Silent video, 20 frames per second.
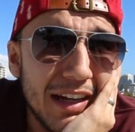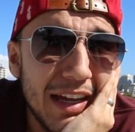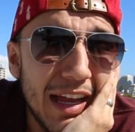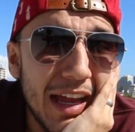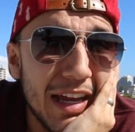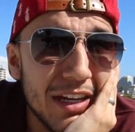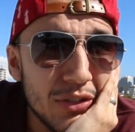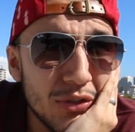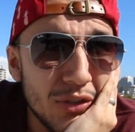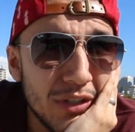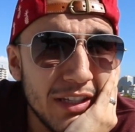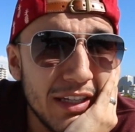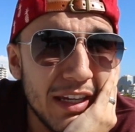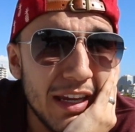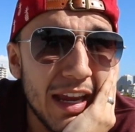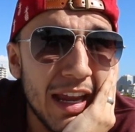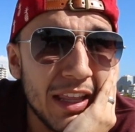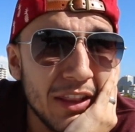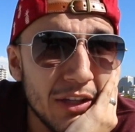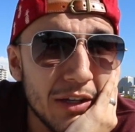I
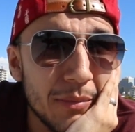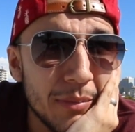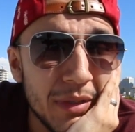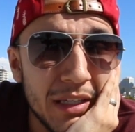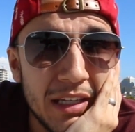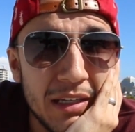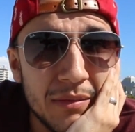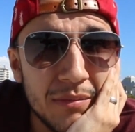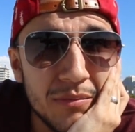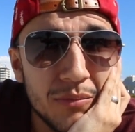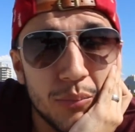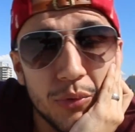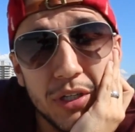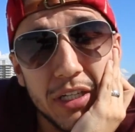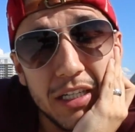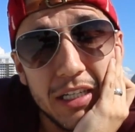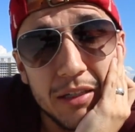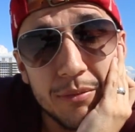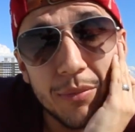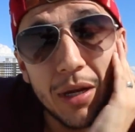actually end up meeting
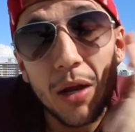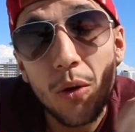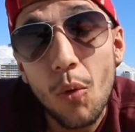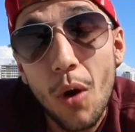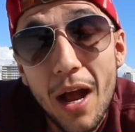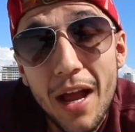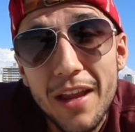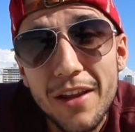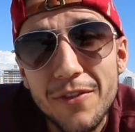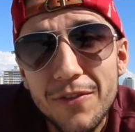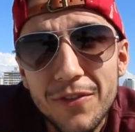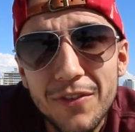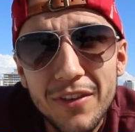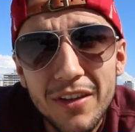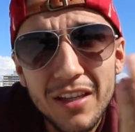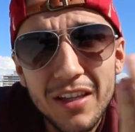Brittany, my wife.